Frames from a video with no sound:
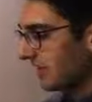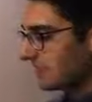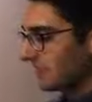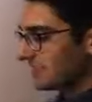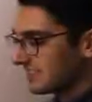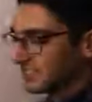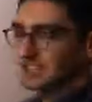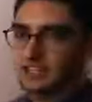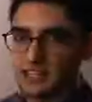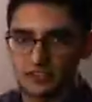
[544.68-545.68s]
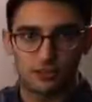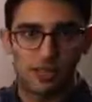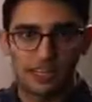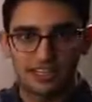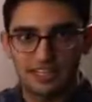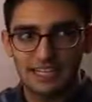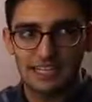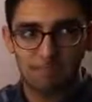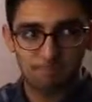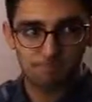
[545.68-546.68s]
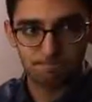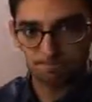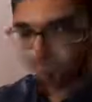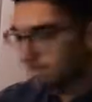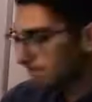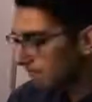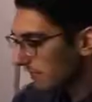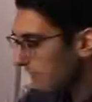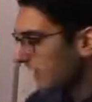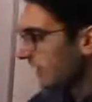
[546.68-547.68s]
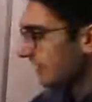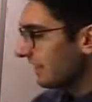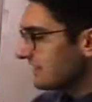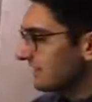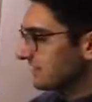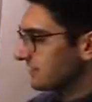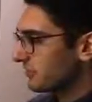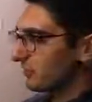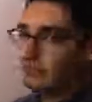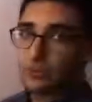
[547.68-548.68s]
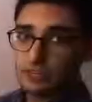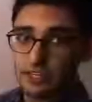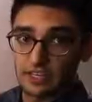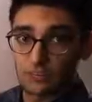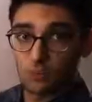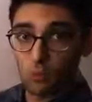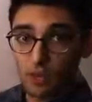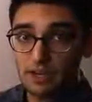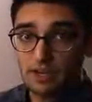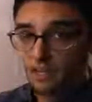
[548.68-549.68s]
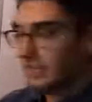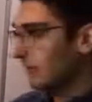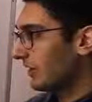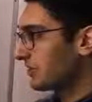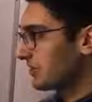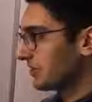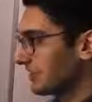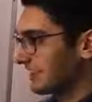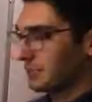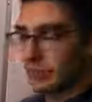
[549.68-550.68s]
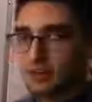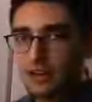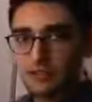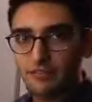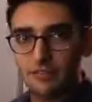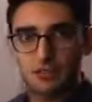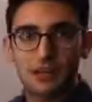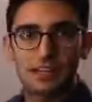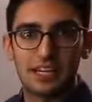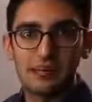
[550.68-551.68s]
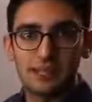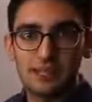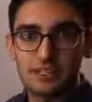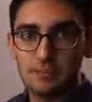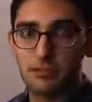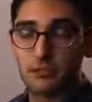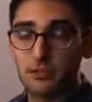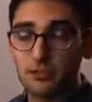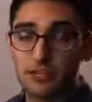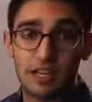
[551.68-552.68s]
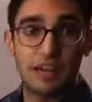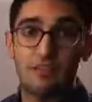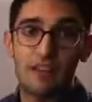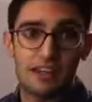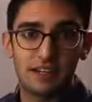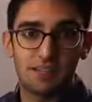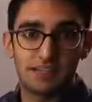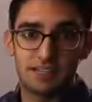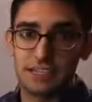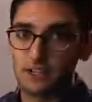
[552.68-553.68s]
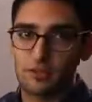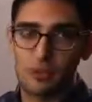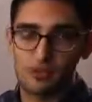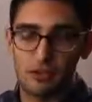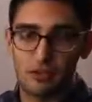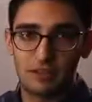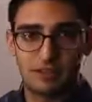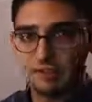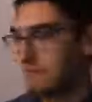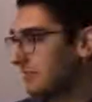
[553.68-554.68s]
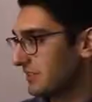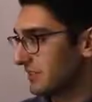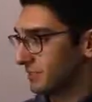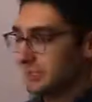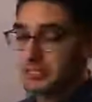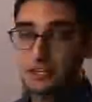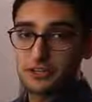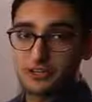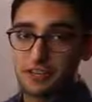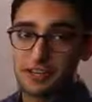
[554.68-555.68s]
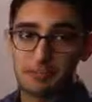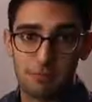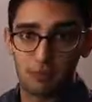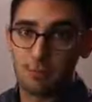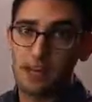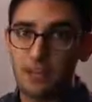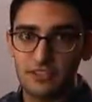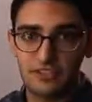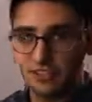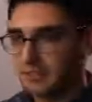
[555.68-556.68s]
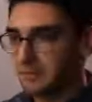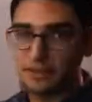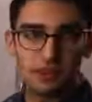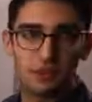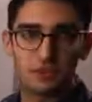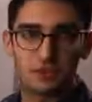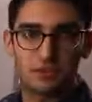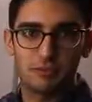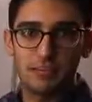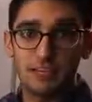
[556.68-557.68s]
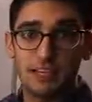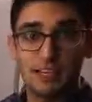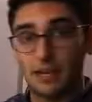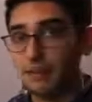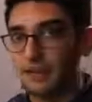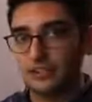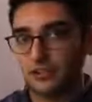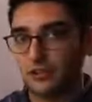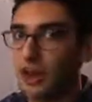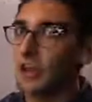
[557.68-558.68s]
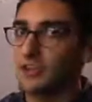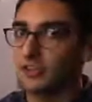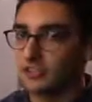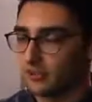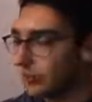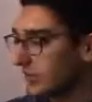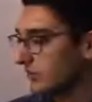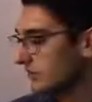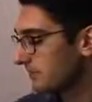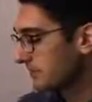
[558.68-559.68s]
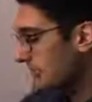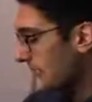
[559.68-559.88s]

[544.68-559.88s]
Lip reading: actually sees the underlying key. This lets us do a few things. One, it ensures that the cryptography is correctly implemented because we're using a vetted implementation by Vault. This implementation is vetted both by us, by the open source community, and by external auditors that we use.